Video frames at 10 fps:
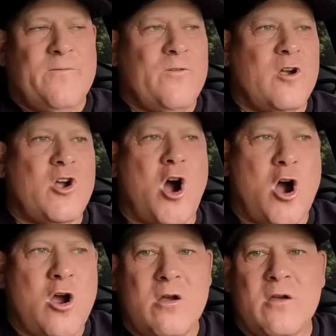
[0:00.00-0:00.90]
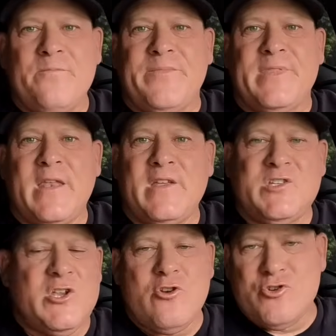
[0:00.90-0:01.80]
for a car that
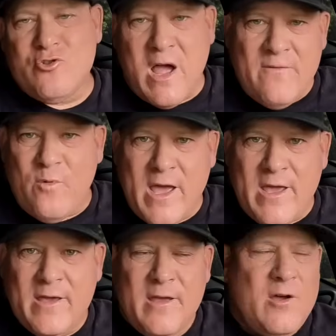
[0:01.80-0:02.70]
is in your driveway